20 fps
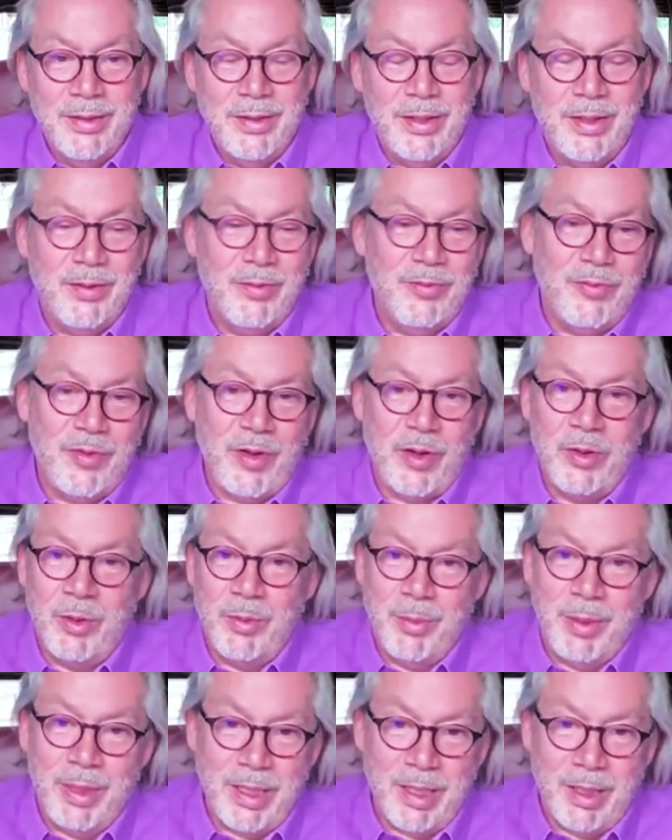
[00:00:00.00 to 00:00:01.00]
you know,
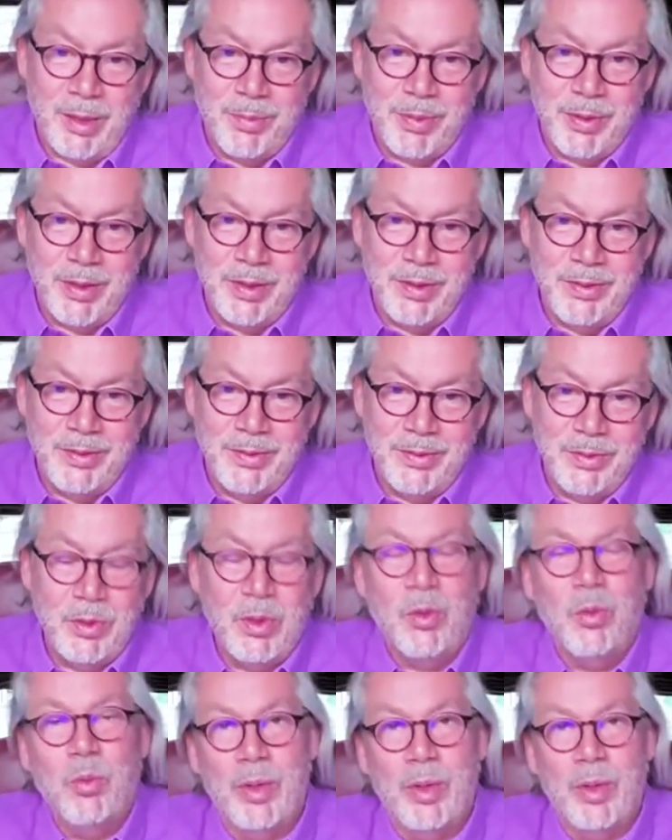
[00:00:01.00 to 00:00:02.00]
phoning me up and
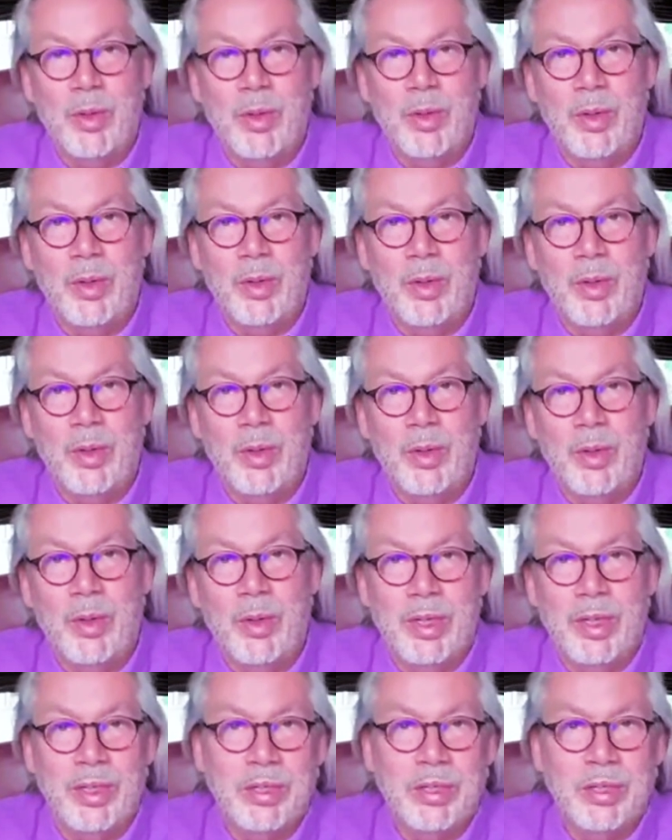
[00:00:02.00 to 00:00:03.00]
not always, but, you know,
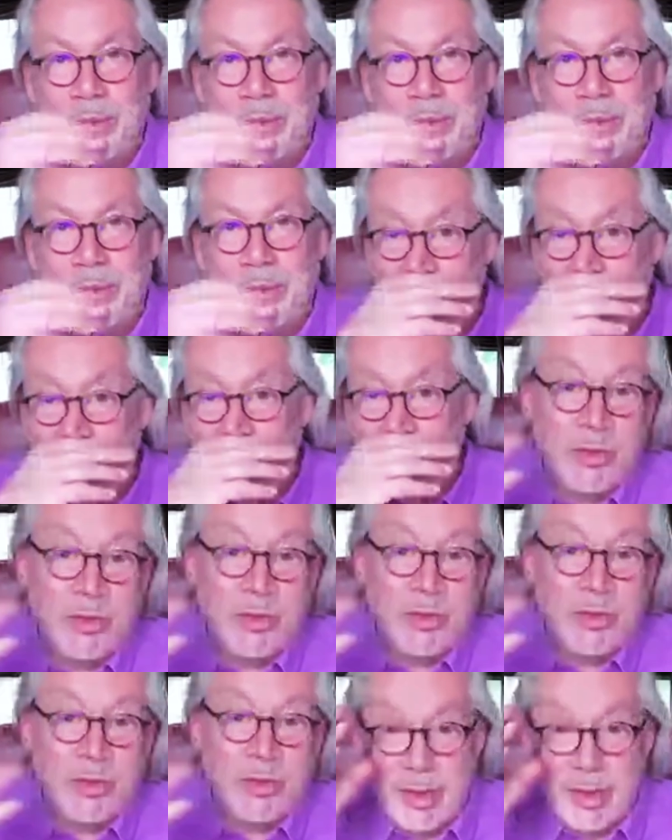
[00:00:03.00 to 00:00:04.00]
once a quarter, how's the
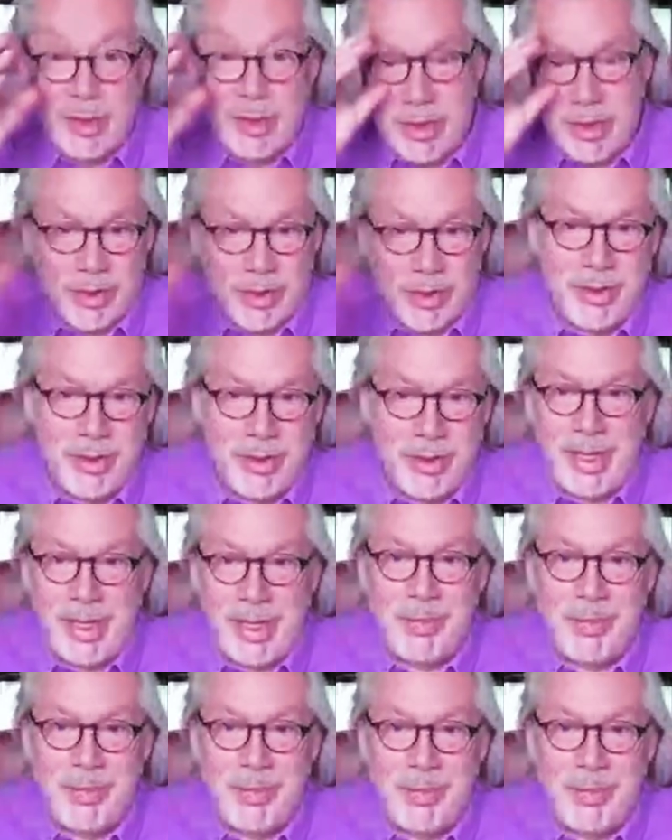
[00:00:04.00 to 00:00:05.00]
car going? Are you
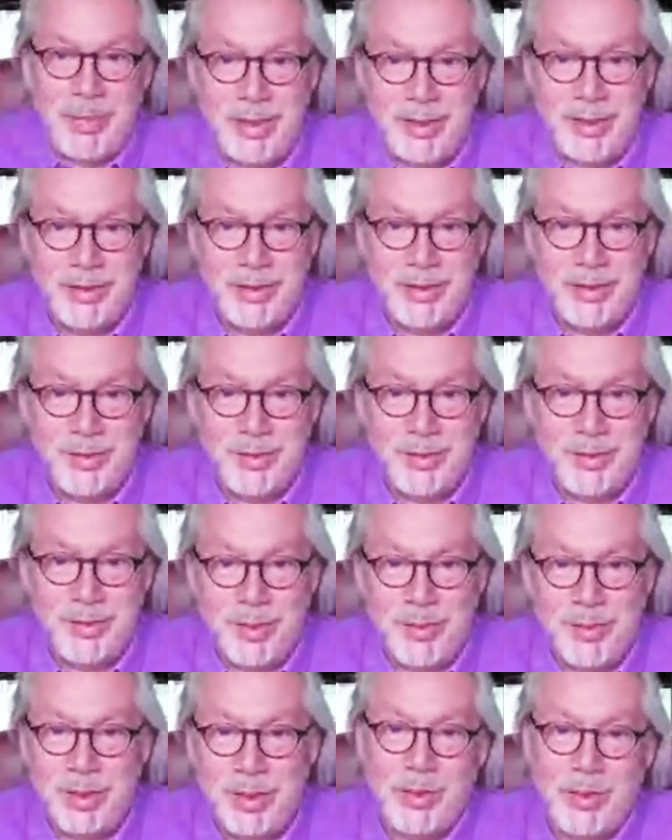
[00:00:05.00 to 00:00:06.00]
happy? Do, can
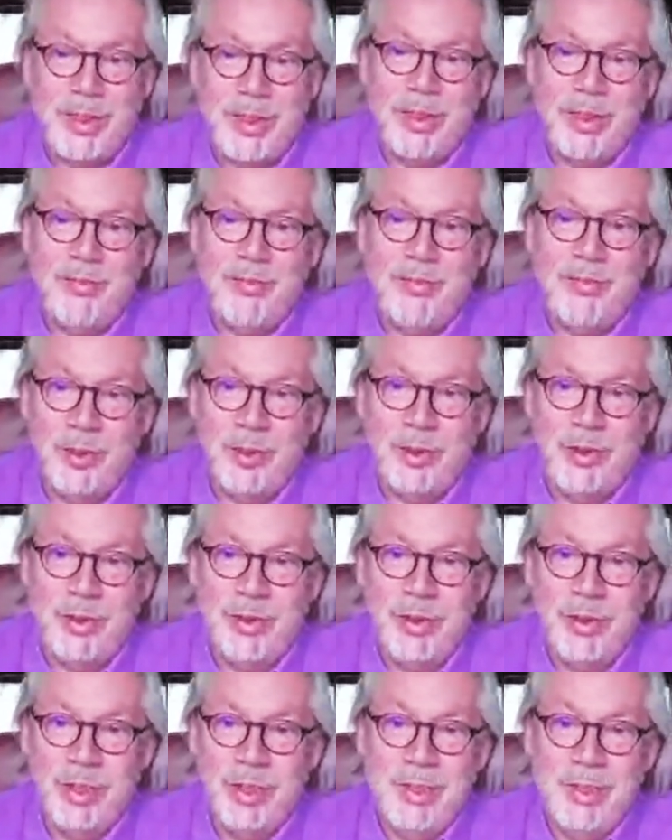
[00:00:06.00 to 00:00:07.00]
we do anything for
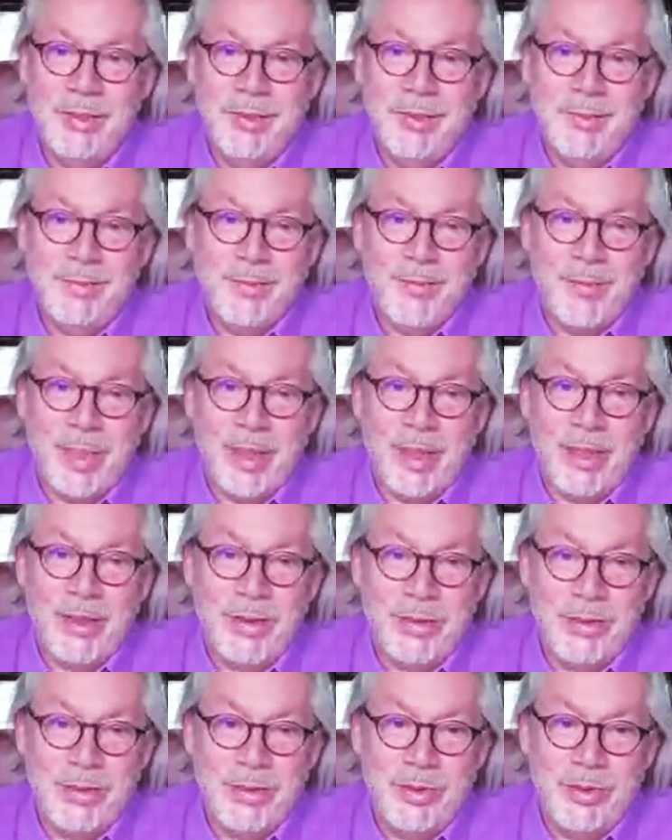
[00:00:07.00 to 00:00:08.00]
you? do
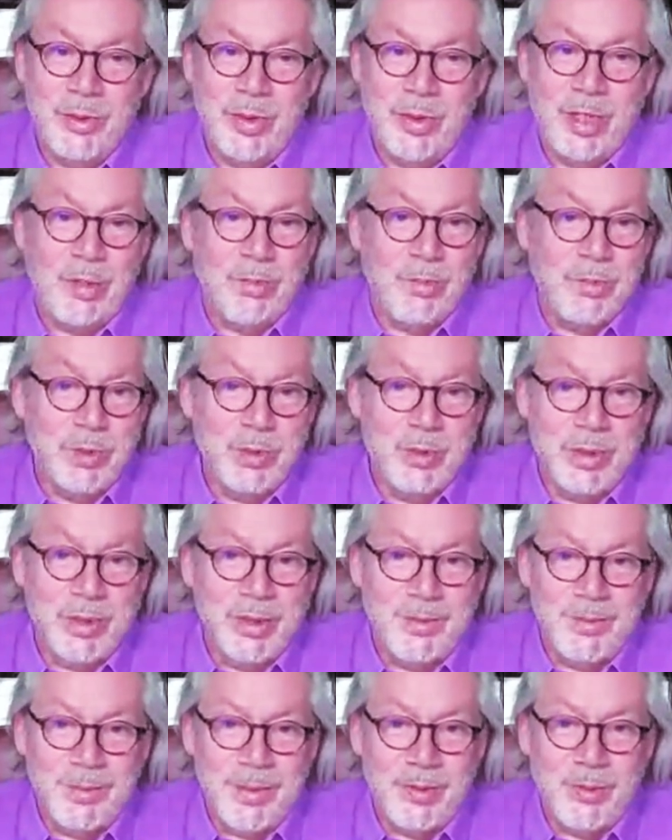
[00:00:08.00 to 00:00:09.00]
you want to come to
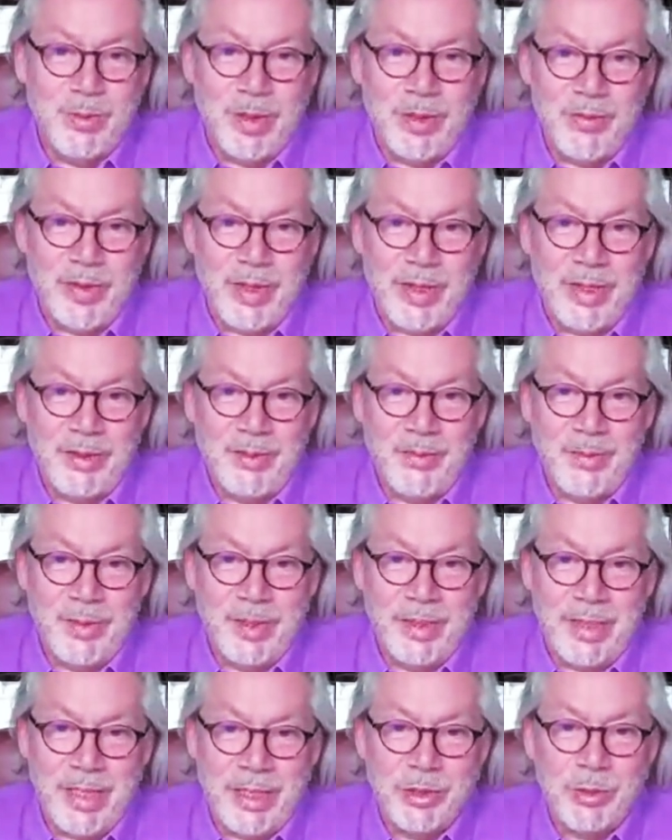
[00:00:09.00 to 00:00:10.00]
a, uh, one of our
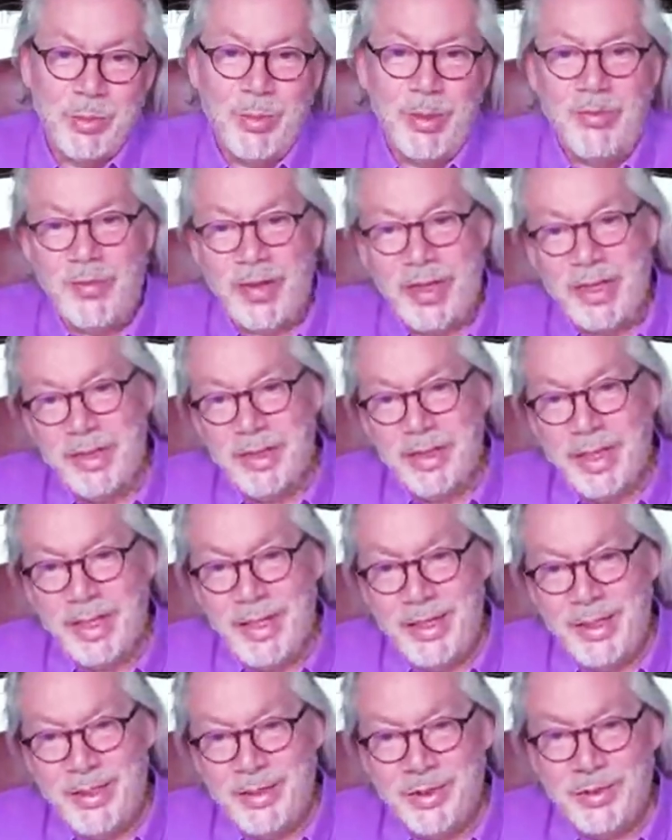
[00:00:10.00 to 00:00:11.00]
uh, customer event
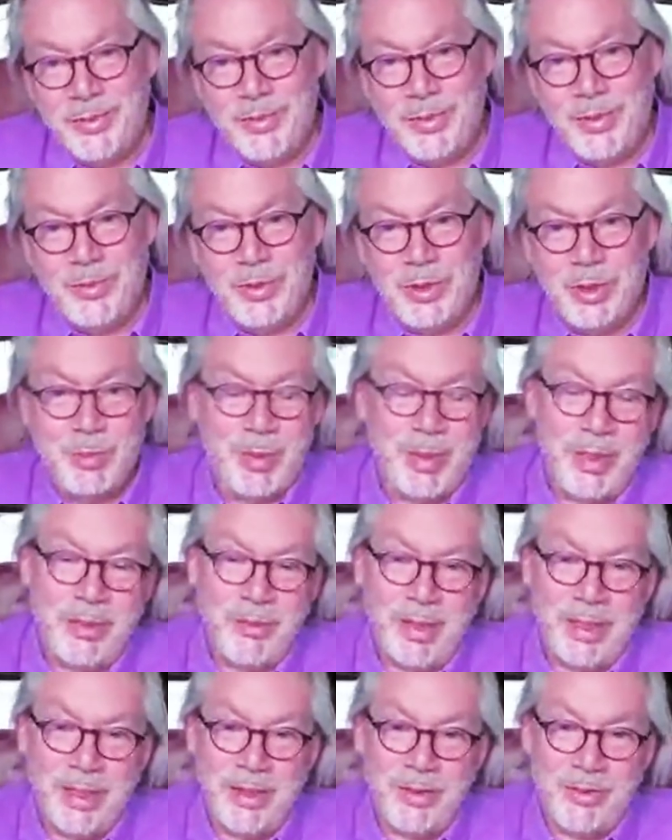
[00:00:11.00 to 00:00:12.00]
days and spin it
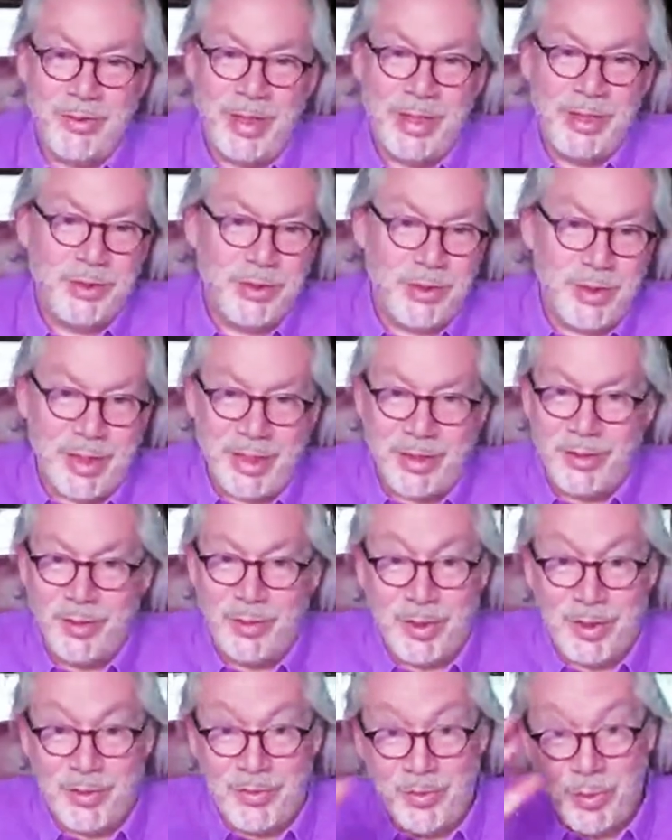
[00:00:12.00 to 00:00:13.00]
around the racetrack or
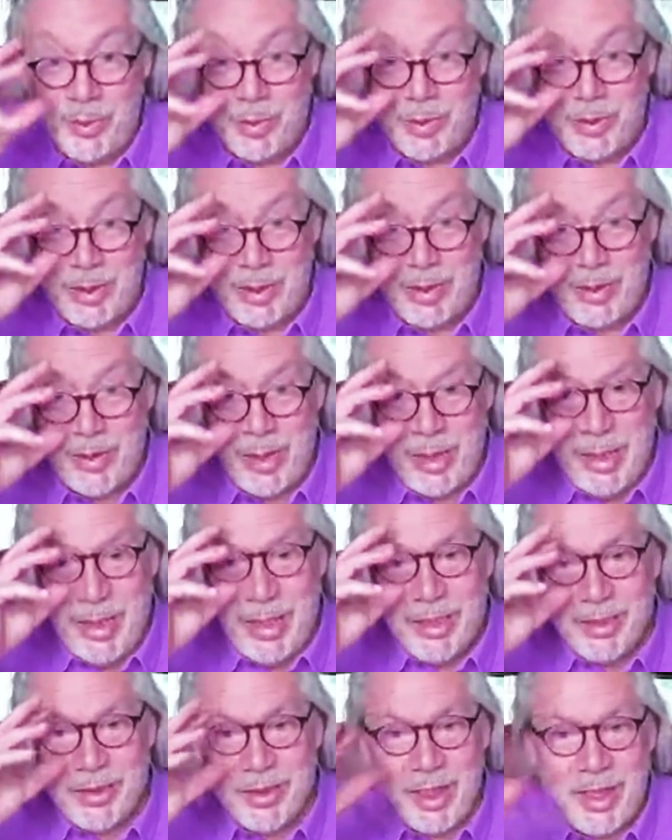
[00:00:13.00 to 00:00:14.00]
whatever it was you know
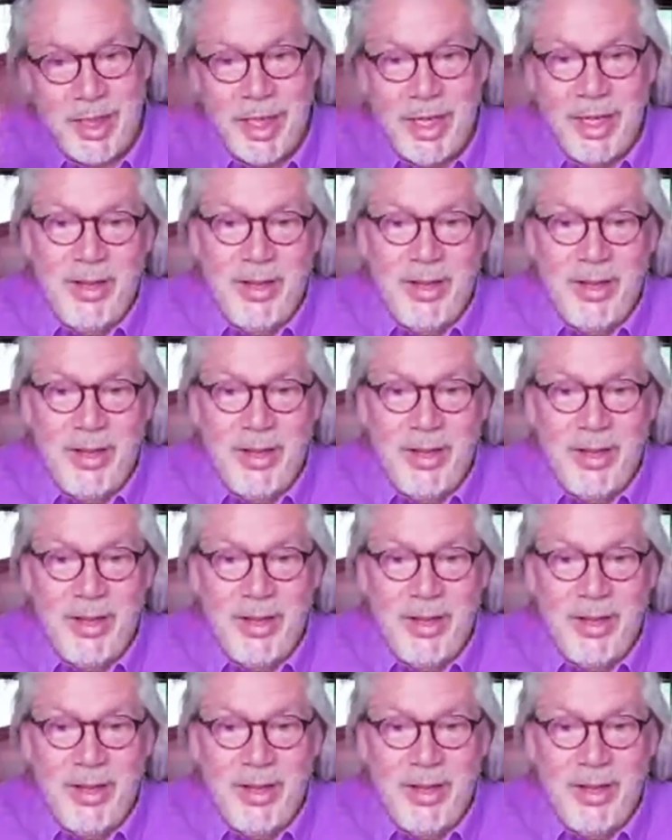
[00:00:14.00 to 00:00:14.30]
it's like